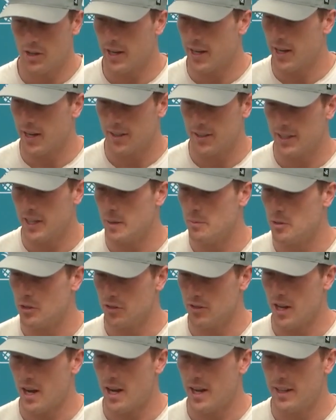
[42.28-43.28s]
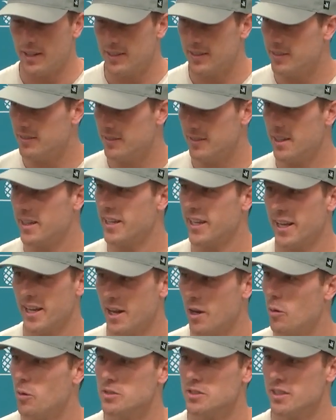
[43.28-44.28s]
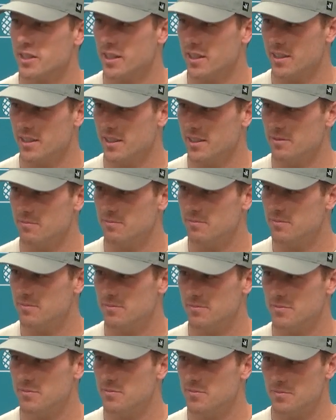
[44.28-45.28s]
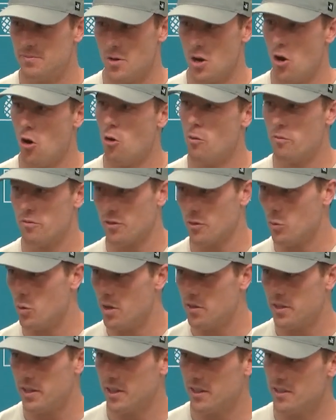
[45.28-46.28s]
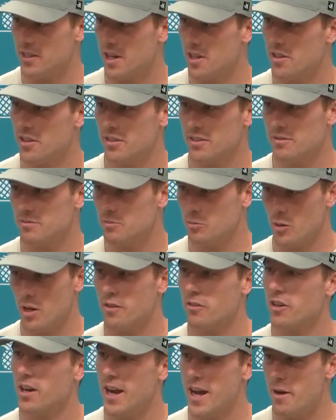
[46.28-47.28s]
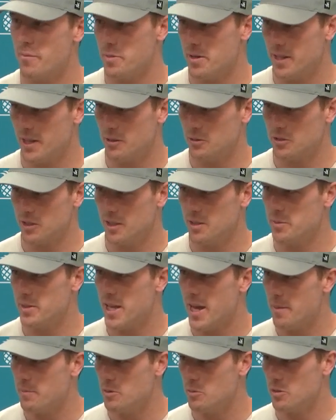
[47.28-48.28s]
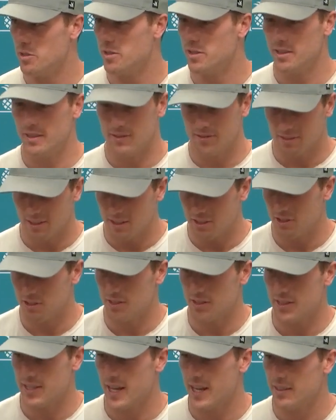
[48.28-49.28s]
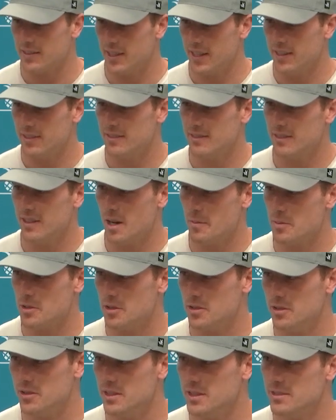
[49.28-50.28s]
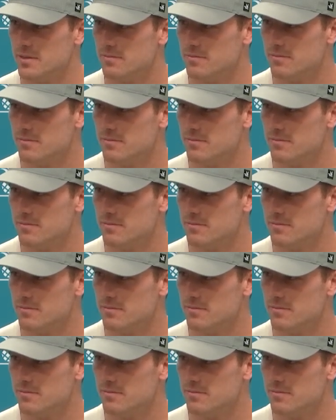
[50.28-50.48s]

I got claimed or not, again, I wasn't going to hope for one thing or the other. Whatever happened, I was going to be happy with it and just attack that opportunity.